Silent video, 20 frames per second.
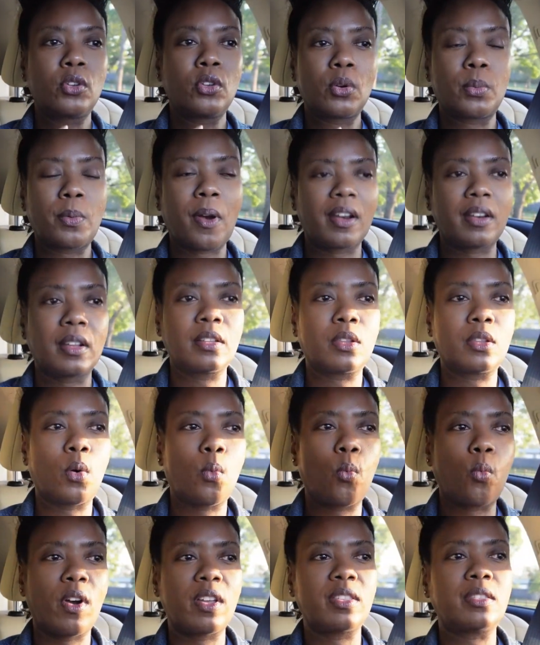You're writing the
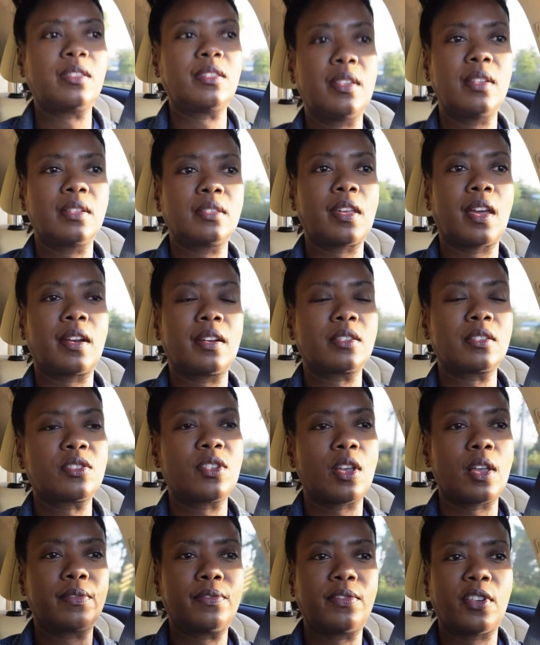one thing that is
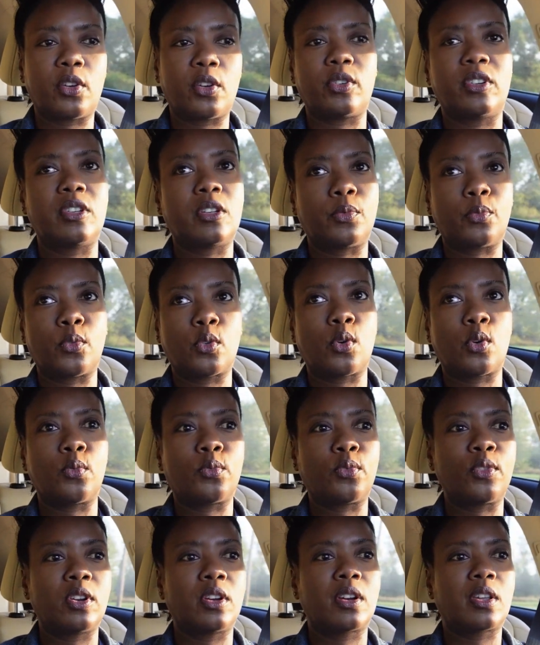very difficult
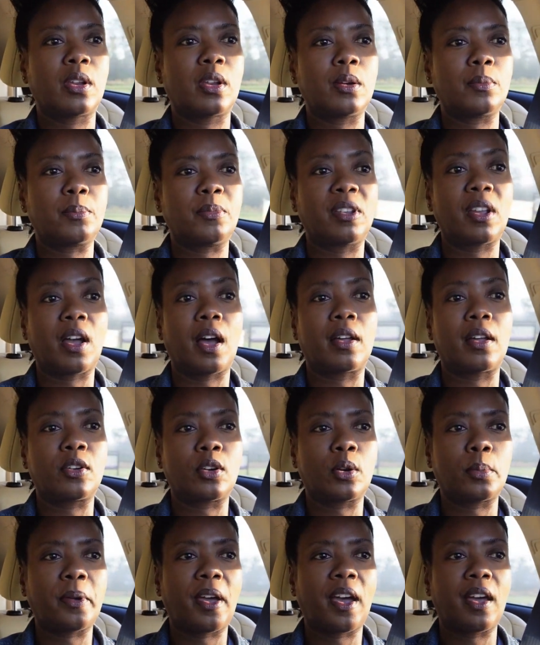for you to get beyond
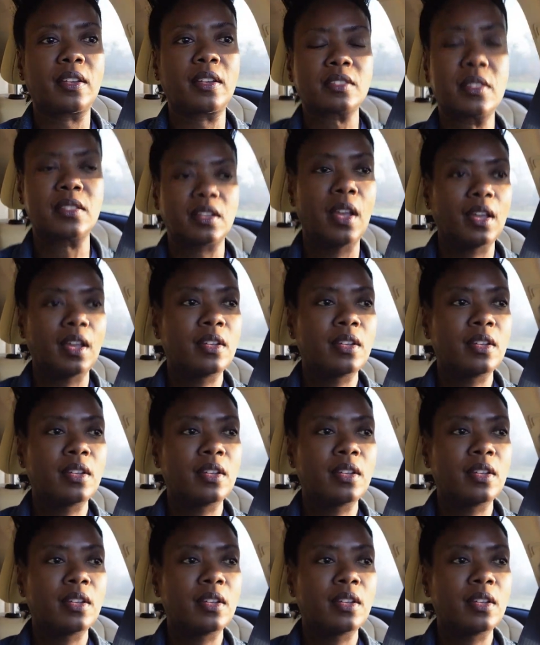or past.